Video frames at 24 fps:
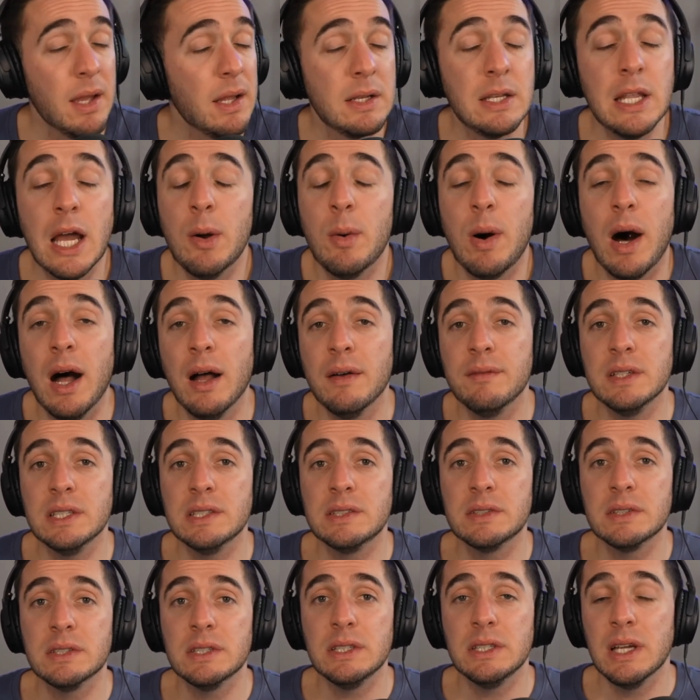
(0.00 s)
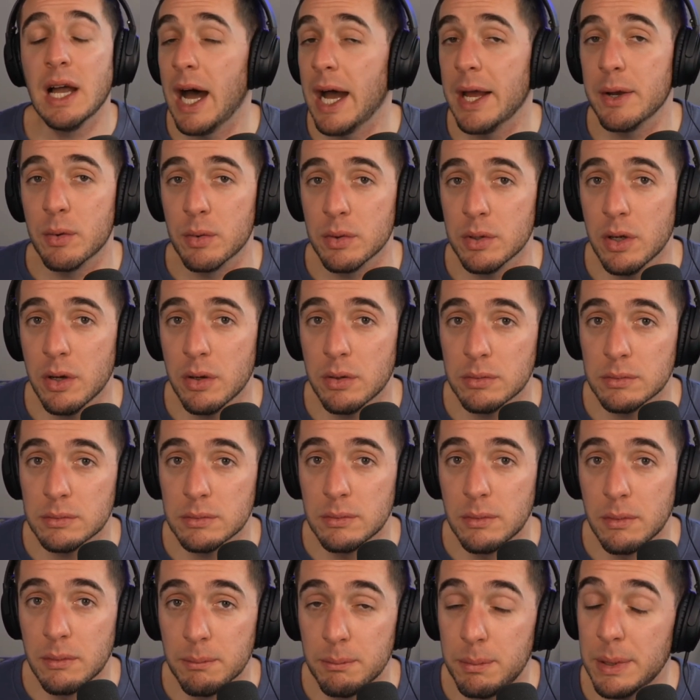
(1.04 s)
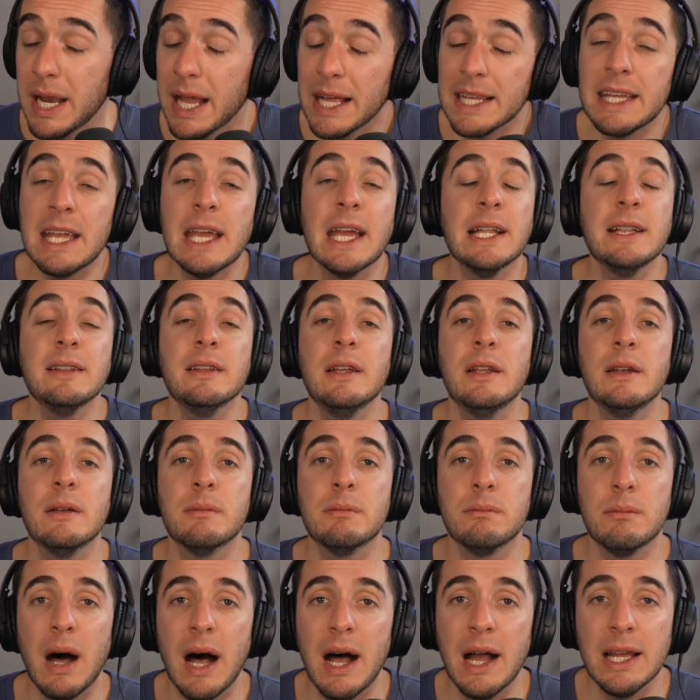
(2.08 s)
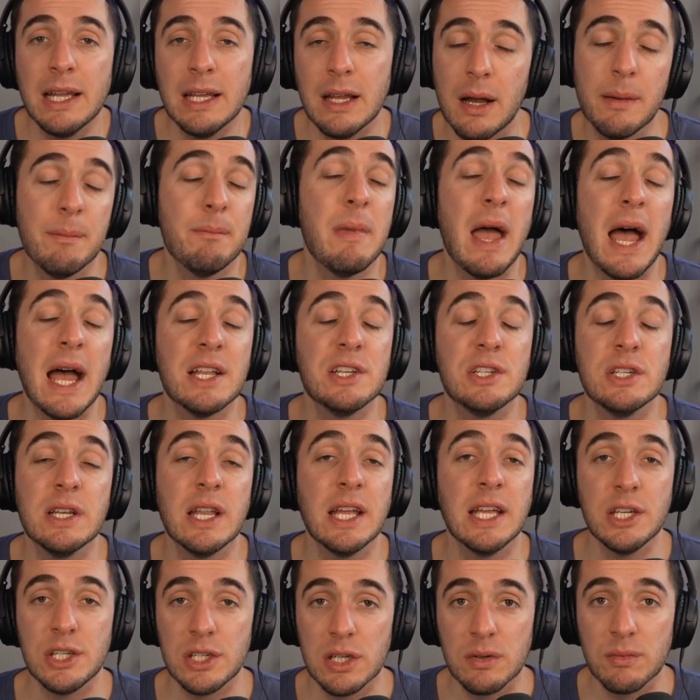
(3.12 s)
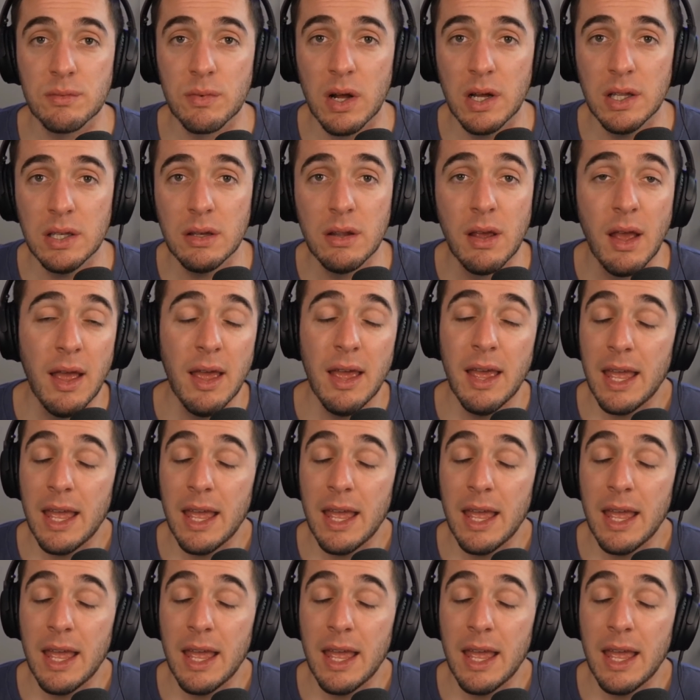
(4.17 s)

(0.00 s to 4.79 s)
Now, obviously, I don't know, but I can let my imagination run.